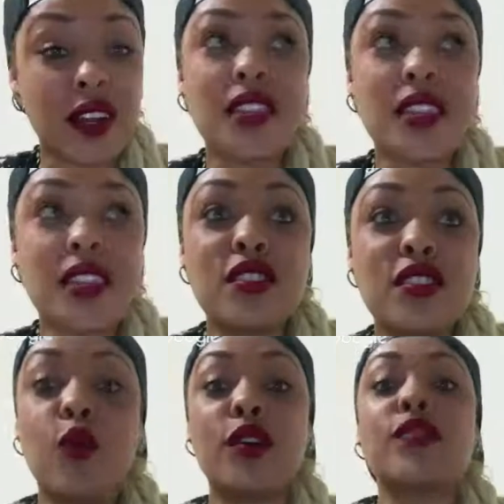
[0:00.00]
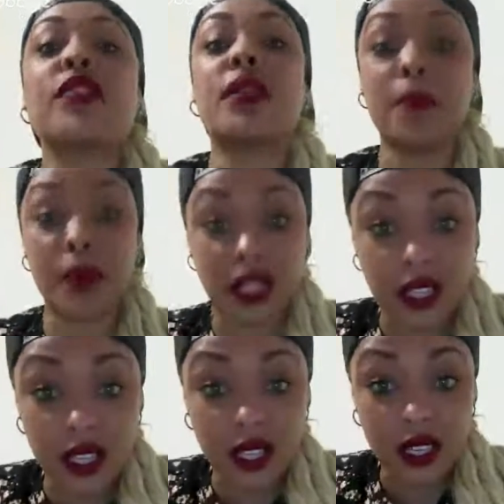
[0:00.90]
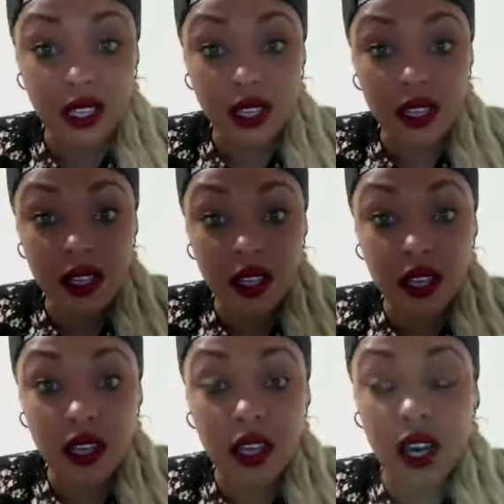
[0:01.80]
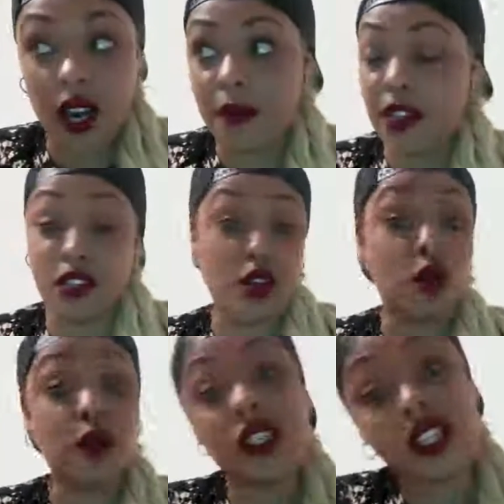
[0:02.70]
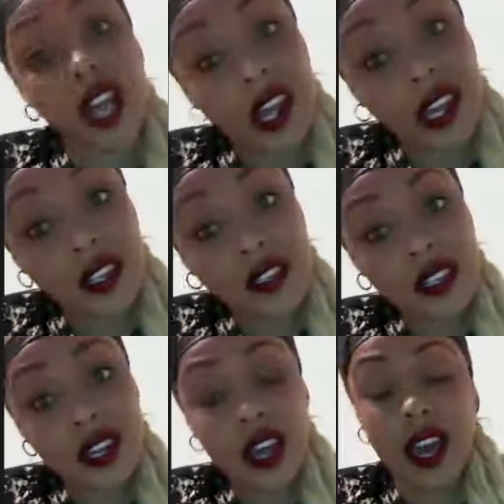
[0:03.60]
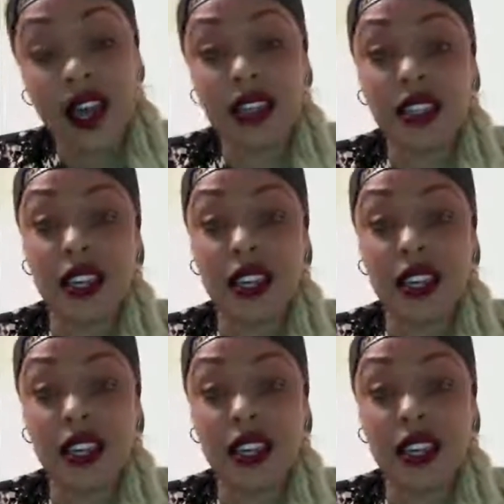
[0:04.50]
is no real stability. There's only change. And to